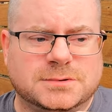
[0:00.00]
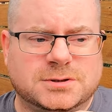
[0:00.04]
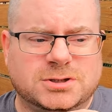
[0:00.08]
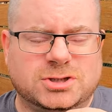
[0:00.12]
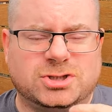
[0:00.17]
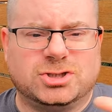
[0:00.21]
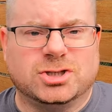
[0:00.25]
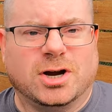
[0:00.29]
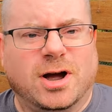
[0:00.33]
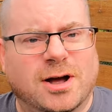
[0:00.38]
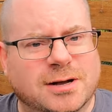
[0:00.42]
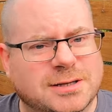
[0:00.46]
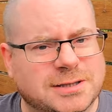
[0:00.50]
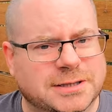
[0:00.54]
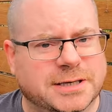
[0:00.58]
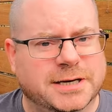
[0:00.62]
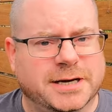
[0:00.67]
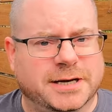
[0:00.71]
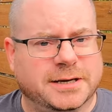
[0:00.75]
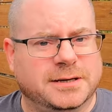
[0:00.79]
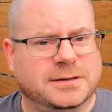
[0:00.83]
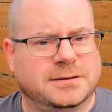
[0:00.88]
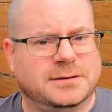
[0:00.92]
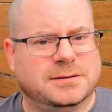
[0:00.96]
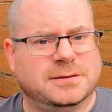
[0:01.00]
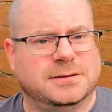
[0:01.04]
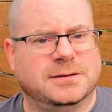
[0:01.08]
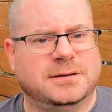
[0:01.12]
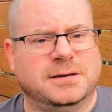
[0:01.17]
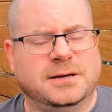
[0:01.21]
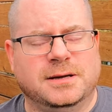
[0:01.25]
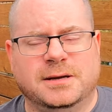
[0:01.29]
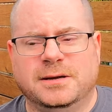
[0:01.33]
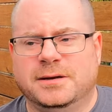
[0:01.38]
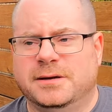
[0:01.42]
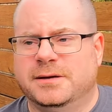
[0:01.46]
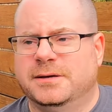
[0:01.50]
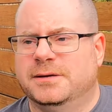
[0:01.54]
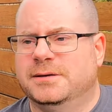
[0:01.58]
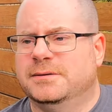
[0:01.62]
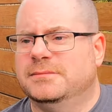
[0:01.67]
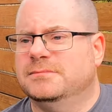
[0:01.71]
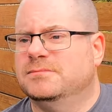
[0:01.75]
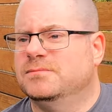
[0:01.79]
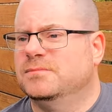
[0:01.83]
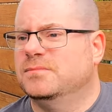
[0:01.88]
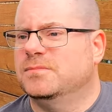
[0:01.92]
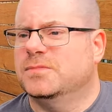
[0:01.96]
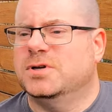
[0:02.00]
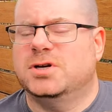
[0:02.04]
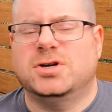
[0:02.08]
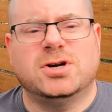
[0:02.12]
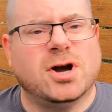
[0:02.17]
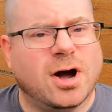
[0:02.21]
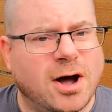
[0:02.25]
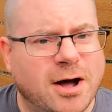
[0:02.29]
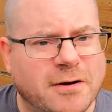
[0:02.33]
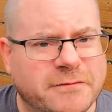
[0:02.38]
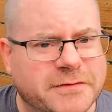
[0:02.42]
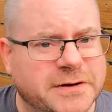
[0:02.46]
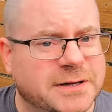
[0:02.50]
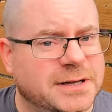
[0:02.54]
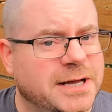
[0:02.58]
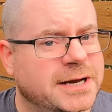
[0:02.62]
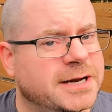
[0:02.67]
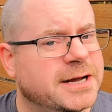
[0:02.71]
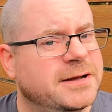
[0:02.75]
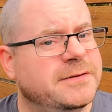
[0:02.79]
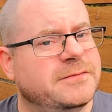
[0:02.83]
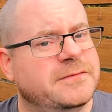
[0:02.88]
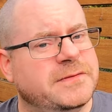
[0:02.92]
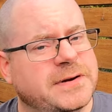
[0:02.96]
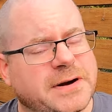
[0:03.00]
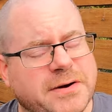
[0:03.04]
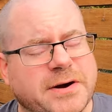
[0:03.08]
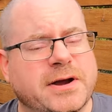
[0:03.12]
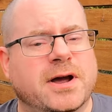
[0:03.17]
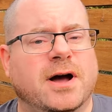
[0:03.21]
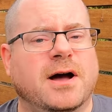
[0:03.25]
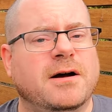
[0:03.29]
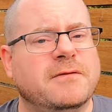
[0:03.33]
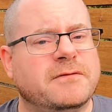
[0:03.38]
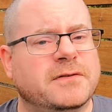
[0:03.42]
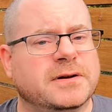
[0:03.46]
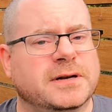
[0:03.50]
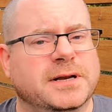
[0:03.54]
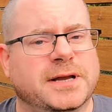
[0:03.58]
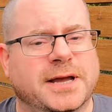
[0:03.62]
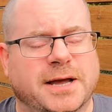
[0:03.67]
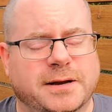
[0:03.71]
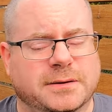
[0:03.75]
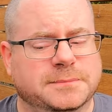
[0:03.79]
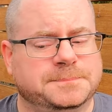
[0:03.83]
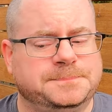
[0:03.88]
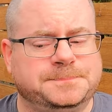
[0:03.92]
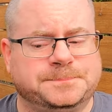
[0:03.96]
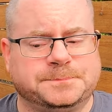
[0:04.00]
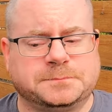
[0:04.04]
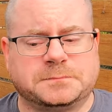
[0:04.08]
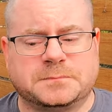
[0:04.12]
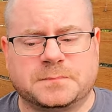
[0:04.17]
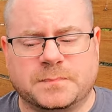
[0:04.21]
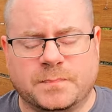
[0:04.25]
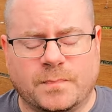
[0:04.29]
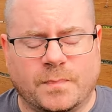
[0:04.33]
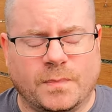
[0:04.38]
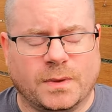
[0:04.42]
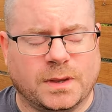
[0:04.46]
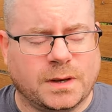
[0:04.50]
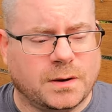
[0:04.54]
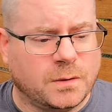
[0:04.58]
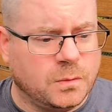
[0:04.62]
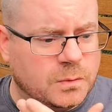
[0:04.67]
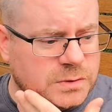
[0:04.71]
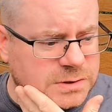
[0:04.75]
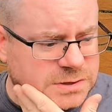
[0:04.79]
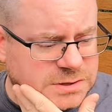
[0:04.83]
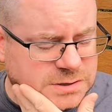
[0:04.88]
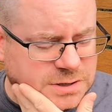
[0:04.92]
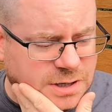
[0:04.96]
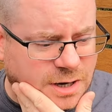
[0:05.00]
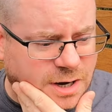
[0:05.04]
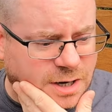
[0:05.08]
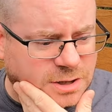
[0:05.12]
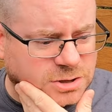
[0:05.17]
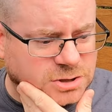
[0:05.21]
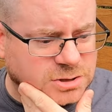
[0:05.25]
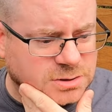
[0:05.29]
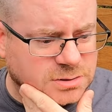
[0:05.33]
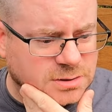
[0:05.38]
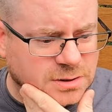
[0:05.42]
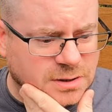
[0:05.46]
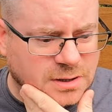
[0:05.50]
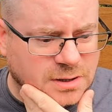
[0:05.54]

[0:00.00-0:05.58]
chocolatey, coffee, like I very often get with scotch.